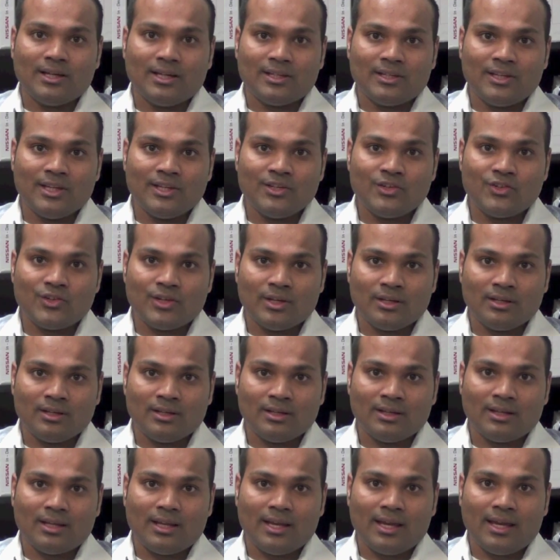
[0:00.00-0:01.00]
attention
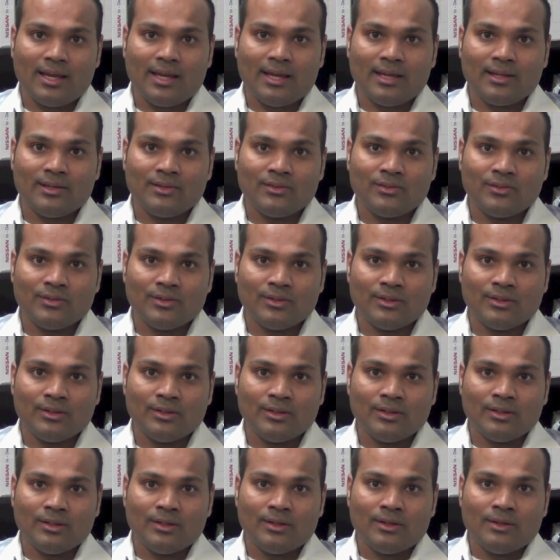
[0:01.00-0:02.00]
and
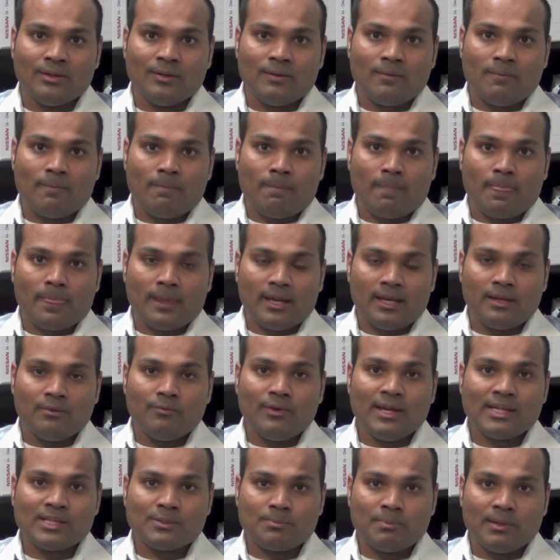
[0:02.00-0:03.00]

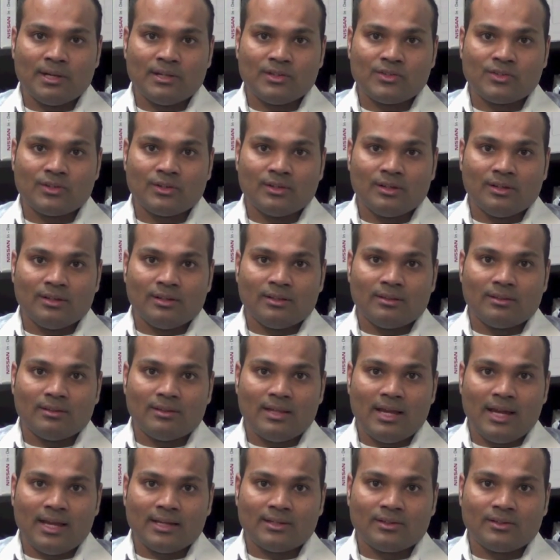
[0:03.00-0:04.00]
investments
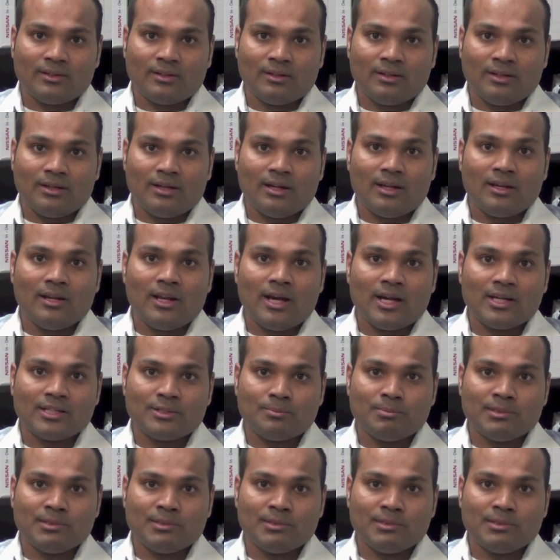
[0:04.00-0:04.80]
that a large